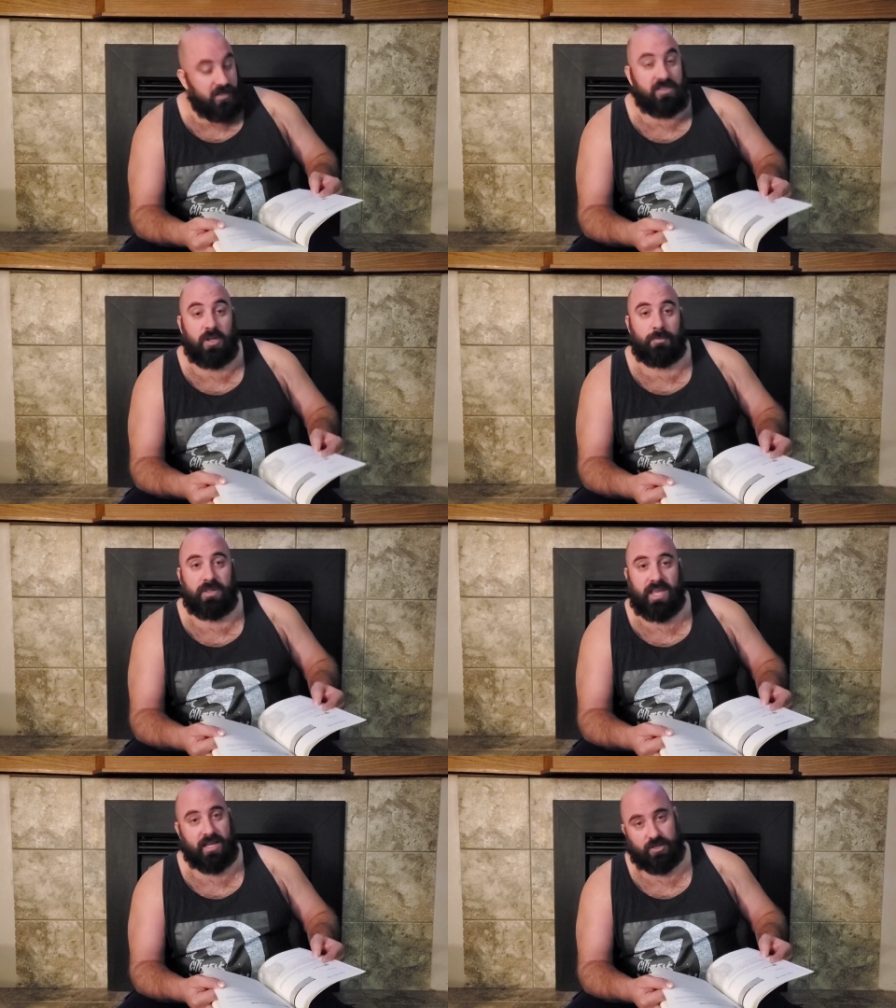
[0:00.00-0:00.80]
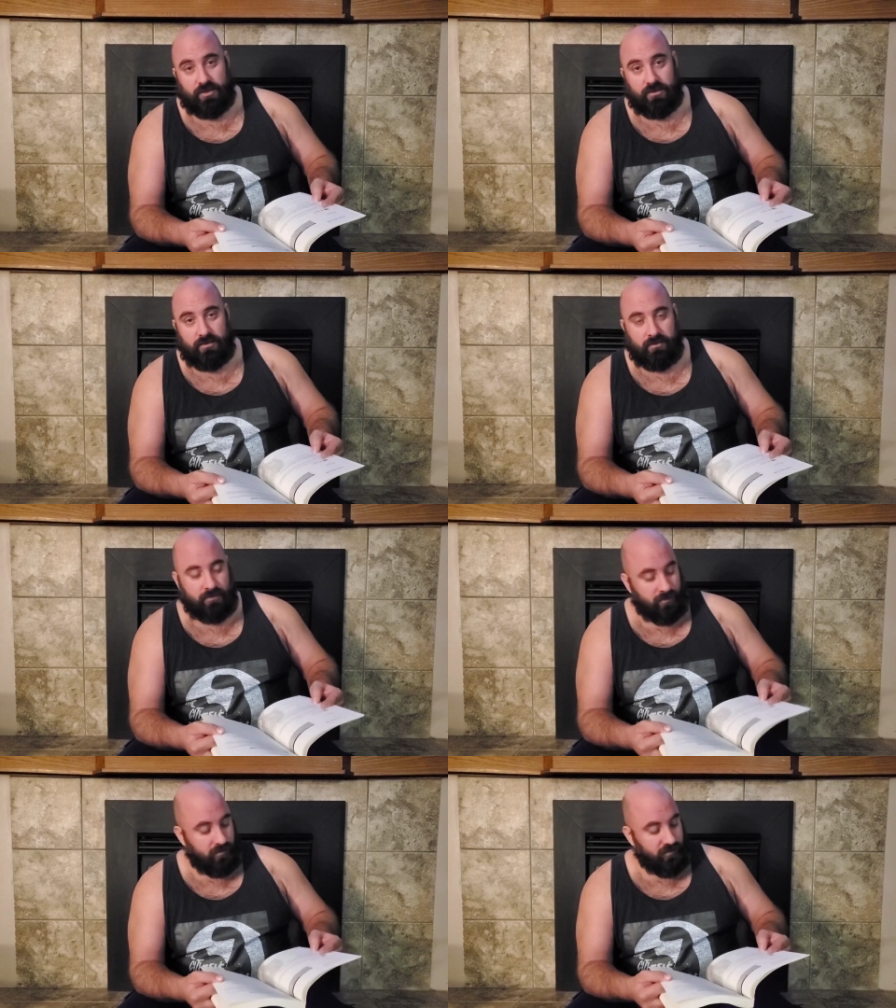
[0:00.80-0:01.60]
Supplication,
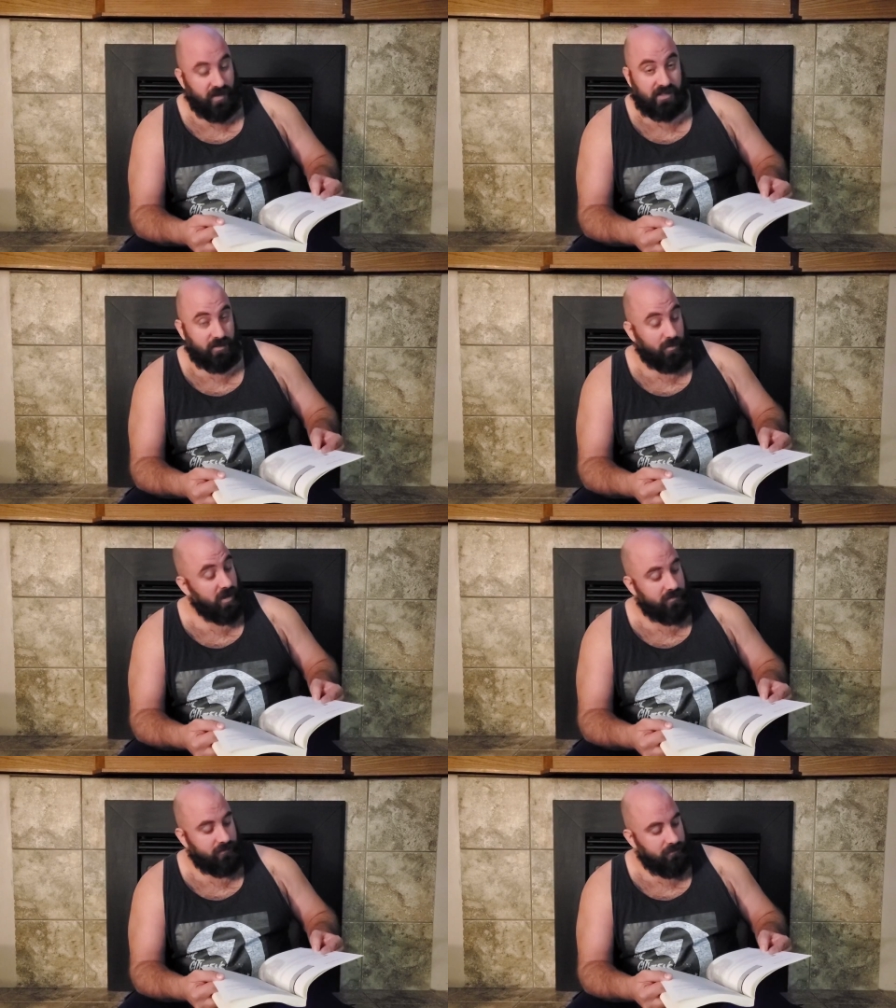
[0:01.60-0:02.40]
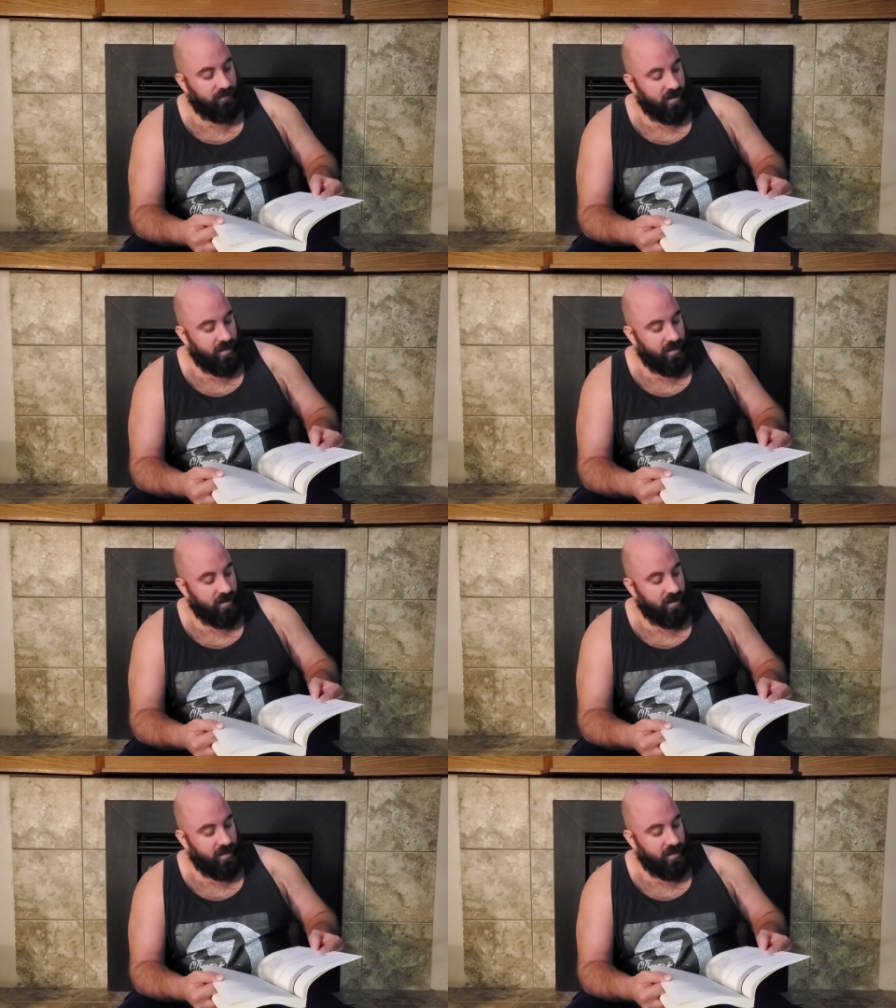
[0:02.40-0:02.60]
fancy word.